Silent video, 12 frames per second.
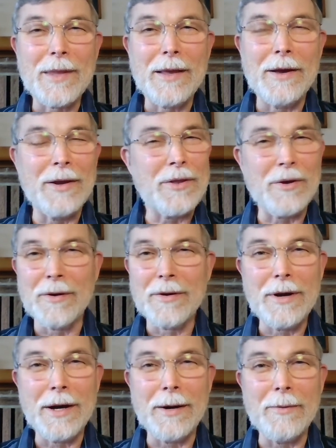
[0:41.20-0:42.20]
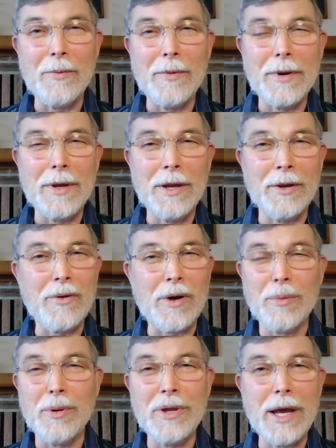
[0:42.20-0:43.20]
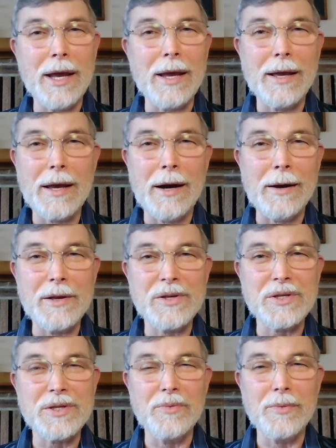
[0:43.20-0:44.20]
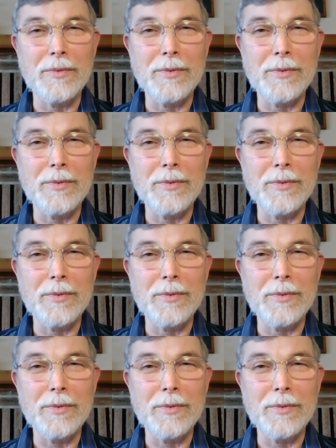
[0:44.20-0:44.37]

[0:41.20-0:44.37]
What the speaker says: another incredible day as